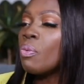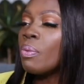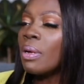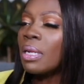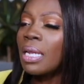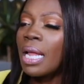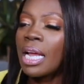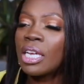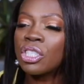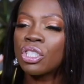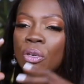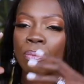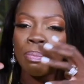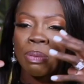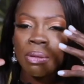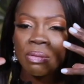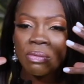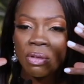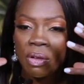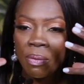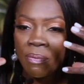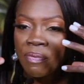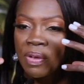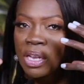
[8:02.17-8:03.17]
realize
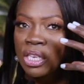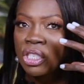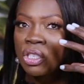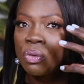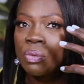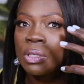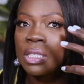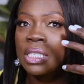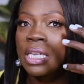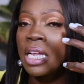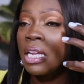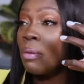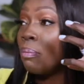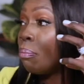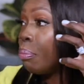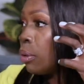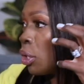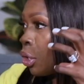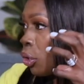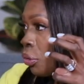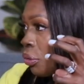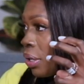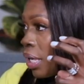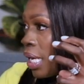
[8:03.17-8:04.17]
your vision was getting
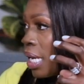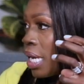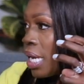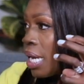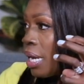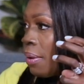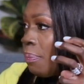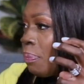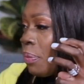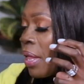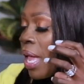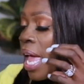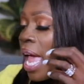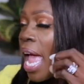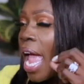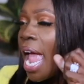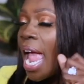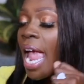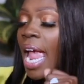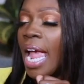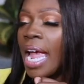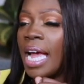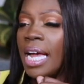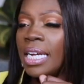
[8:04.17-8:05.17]
blurry,
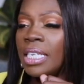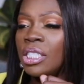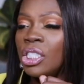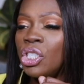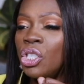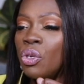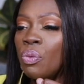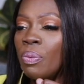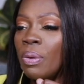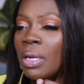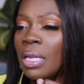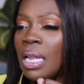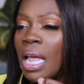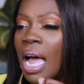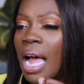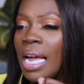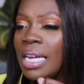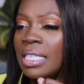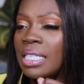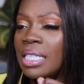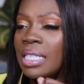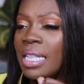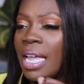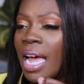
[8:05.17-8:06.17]
and you
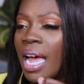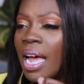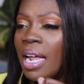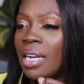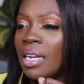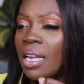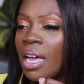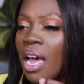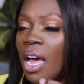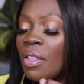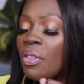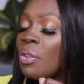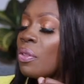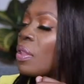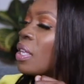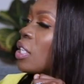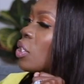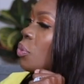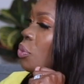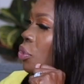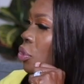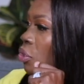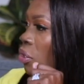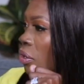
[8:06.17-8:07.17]
realize that other things
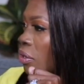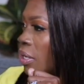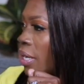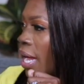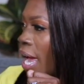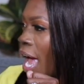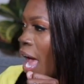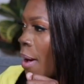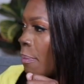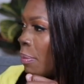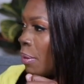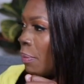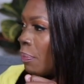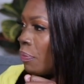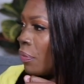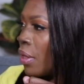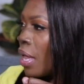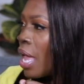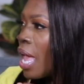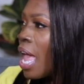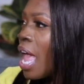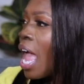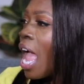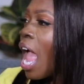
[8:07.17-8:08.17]
were starting to happen.
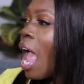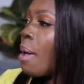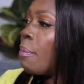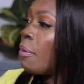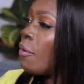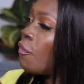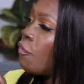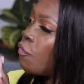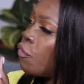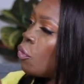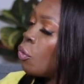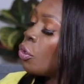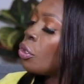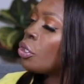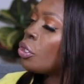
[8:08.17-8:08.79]
And before